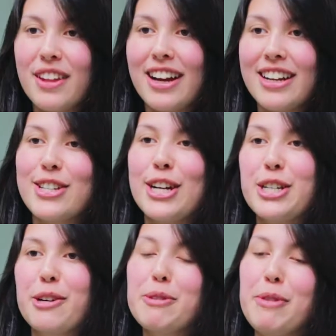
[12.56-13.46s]
I decided to
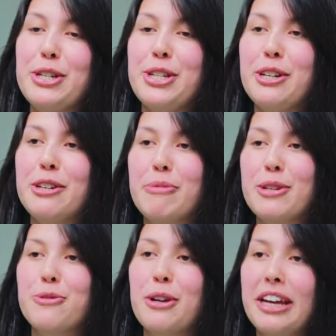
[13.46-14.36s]
come to Manchester
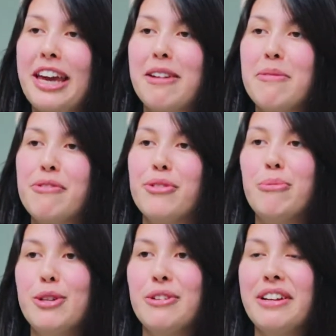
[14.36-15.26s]
because when I came, everyone
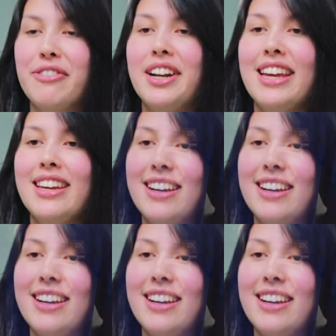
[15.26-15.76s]
was really friendly